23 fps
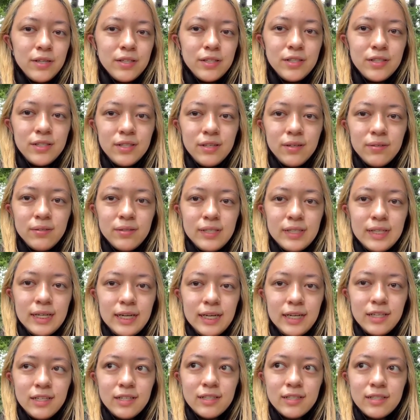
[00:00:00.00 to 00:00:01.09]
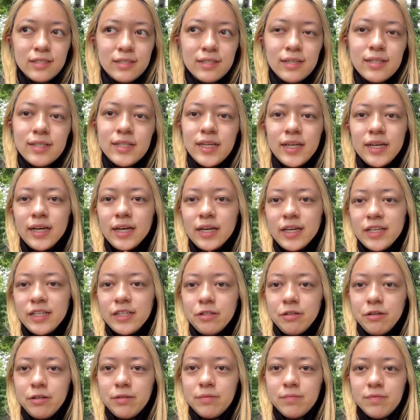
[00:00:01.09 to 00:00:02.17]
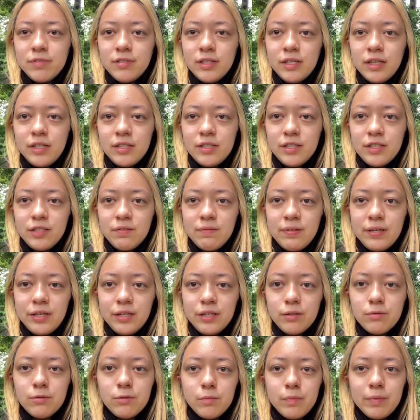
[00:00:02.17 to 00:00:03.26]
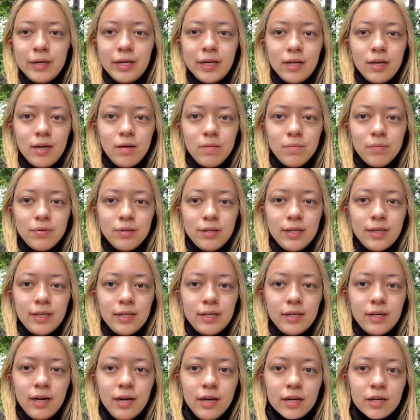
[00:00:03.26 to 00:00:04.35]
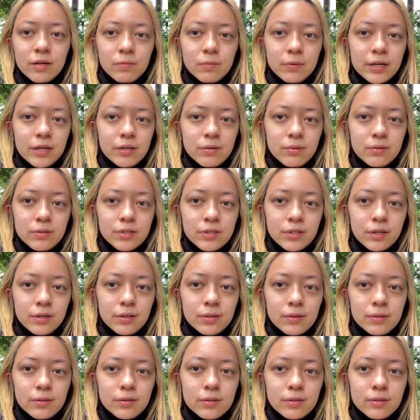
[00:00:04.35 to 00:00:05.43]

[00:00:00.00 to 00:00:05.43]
So today is Sunday and hopefully this video will be up in a week or so.